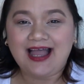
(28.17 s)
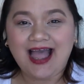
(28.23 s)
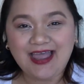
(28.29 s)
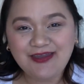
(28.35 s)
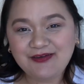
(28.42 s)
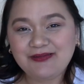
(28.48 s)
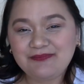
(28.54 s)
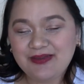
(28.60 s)

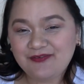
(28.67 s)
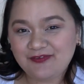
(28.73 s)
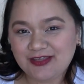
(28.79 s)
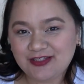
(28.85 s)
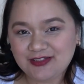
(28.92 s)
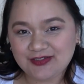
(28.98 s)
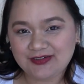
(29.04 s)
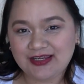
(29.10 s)
I will be
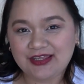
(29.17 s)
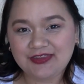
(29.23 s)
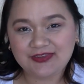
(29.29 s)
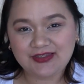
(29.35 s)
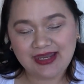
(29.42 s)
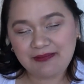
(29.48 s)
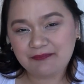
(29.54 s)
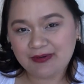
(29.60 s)
featuring
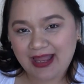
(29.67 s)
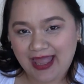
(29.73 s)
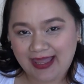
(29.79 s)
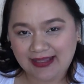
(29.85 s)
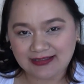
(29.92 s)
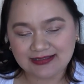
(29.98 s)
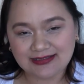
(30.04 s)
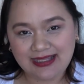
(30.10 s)
3
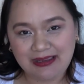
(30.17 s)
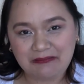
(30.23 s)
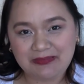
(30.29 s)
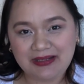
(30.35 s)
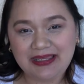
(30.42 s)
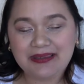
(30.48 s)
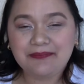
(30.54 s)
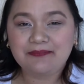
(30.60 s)
brands,
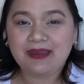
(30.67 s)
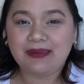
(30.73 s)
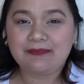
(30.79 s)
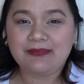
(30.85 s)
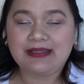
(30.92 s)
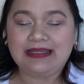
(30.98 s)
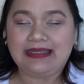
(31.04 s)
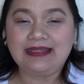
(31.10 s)
namely
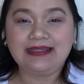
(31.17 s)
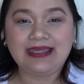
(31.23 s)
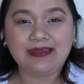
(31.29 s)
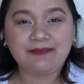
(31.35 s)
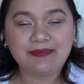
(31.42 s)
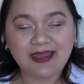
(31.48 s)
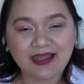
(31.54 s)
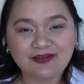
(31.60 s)
Maybelline,
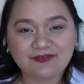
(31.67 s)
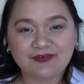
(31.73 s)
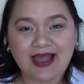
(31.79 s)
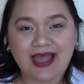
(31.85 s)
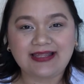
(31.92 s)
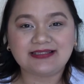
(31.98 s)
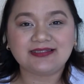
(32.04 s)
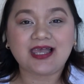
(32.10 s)
Eevee
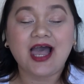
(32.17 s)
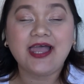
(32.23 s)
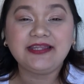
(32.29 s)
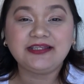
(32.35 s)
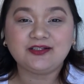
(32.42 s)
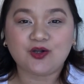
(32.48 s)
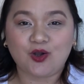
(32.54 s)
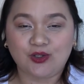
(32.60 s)
Advance
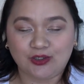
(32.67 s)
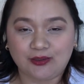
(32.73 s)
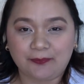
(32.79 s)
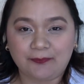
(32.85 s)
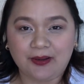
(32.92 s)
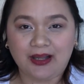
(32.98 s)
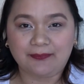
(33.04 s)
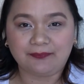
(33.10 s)
at
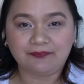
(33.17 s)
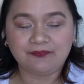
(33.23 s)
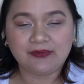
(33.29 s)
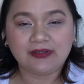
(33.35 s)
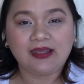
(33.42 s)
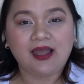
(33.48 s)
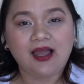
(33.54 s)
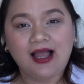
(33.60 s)
Colorpop.
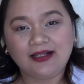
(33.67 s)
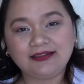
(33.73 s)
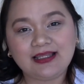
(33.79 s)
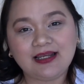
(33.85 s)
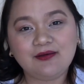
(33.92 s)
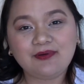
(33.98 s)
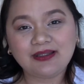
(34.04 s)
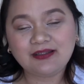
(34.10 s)
Ang
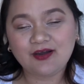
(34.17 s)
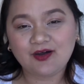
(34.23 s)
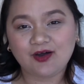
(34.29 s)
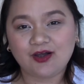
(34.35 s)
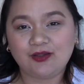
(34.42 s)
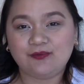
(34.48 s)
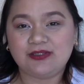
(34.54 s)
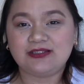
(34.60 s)
dalawa
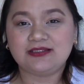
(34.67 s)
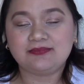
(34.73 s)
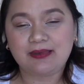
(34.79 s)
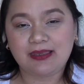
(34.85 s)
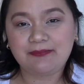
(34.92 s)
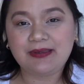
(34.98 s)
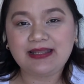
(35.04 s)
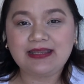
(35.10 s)
doon, which is
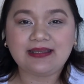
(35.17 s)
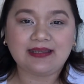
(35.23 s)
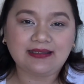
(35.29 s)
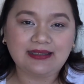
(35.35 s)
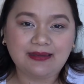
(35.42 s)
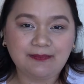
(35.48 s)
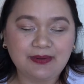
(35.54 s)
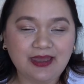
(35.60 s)

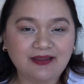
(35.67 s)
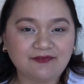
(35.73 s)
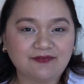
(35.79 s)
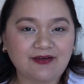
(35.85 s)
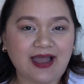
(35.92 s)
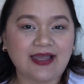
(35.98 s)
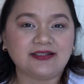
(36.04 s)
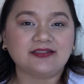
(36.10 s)
Maybelline and Eevee
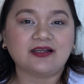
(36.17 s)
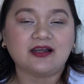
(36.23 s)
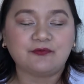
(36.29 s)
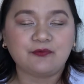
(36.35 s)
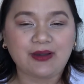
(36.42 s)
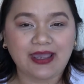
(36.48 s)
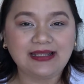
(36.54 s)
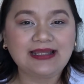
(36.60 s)
Advance, are
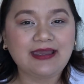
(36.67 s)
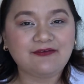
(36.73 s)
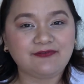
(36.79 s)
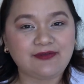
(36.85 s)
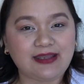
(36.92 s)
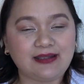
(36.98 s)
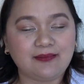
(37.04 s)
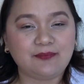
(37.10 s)
widely
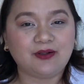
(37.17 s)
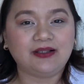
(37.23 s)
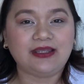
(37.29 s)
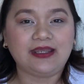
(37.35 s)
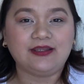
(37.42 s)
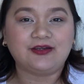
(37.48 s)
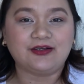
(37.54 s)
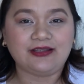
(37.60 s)
available
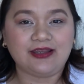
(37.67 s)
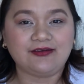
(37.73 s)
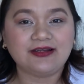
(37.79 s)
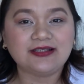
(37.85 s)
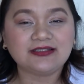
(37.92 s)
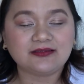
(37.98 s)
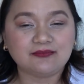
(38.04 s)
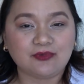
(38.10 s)
in your
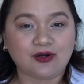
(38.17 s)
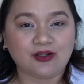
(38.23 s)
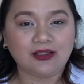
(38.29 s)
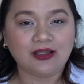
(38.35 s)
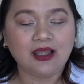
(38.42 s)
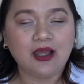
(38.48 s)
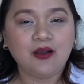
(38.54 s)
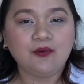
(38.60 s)
nearest mall,
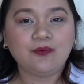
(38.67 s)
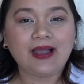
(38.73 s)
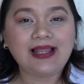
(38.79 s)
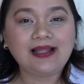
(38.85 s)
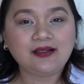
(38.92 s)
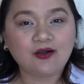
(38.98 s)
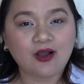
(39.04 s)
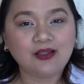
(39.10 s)

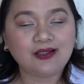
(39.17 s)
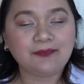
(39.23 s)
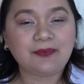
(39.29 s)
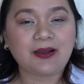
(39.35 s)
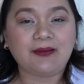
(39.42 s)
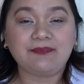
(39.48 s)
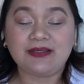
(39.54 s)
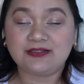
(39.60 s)
while
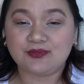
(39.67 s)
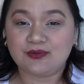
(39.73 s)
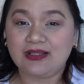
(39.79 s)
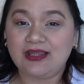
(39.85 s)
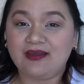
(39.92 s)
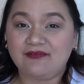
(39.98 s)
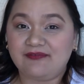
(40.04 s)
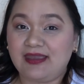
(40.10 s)
Colorpop is
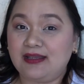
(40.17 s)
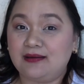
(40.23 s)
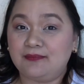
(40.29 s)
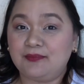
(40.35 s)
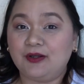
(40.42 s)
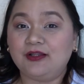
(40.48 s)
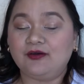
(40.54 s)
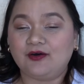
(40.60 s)
only
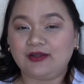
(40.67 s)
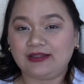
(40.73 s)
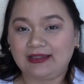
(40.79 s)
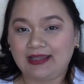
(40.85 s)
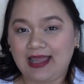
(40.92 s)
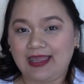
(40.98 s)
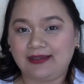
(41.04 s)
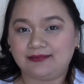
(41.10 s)
available
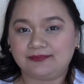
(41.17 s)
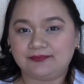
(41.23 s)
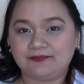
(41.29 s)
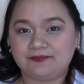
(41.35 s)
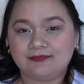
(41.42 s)
online.